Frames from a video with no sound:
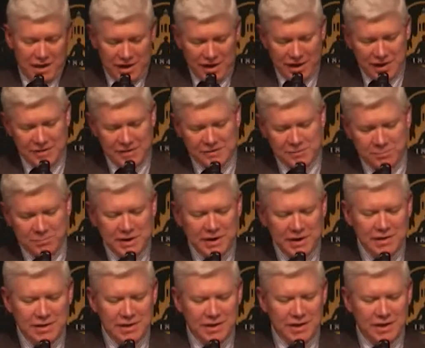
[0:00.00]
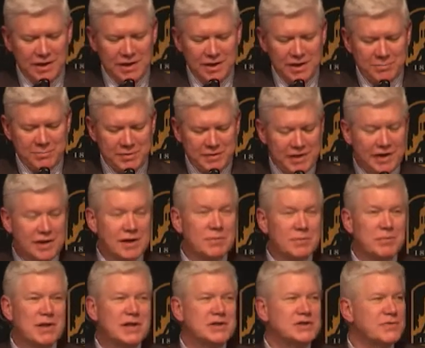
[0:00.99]
it's been a, particular
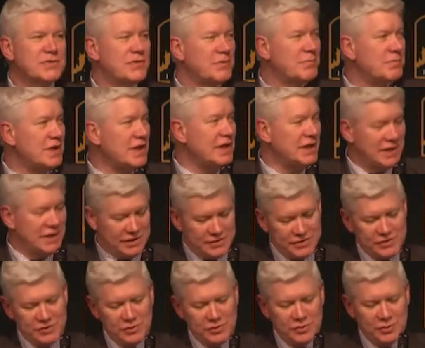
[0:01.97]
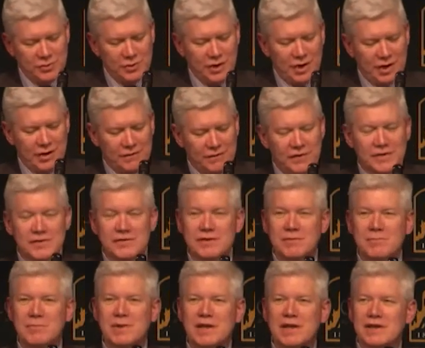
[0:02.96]
pleasure for me to uh,
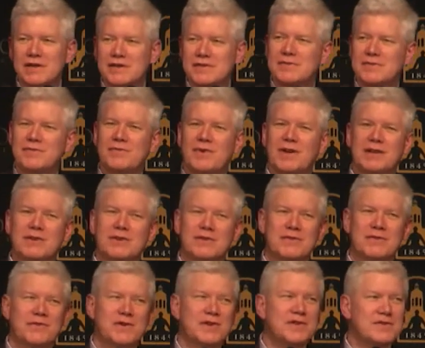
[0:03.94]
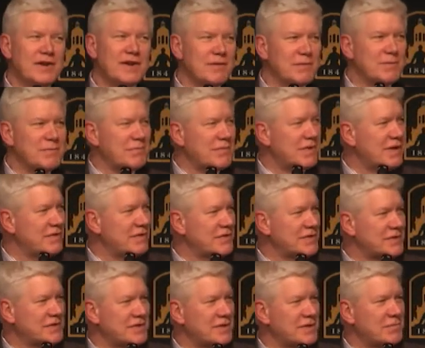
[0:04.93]
visit Baylor. This is, in fact, not the first time I've
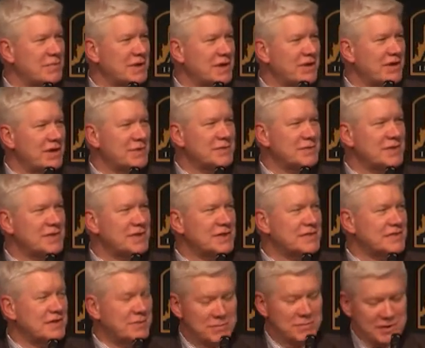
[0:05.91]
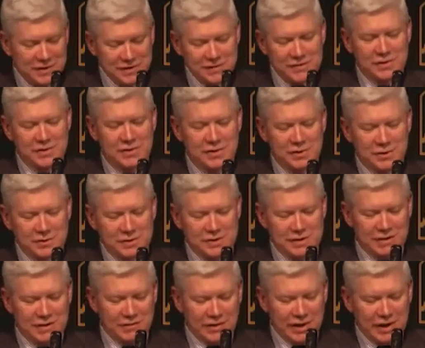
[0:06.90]
visited Baylor. I was here some years ago to
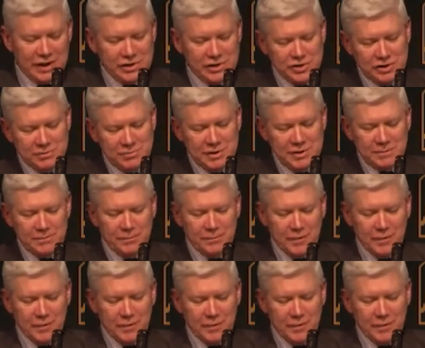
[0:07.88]
give a lecture. But